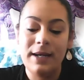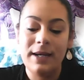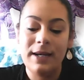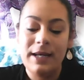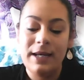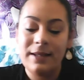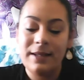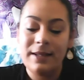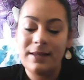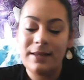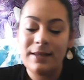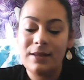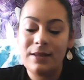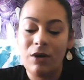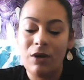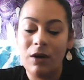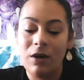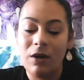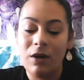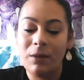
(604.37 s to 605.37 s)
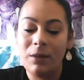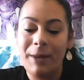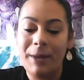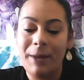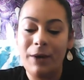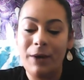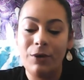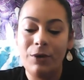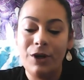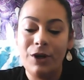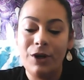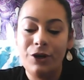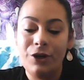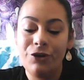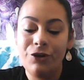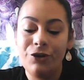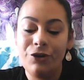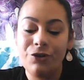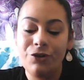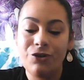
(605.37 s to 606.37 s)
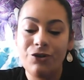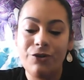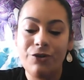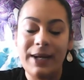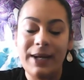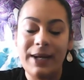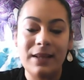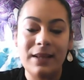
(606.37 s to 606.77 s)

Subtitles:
This is all about your strength,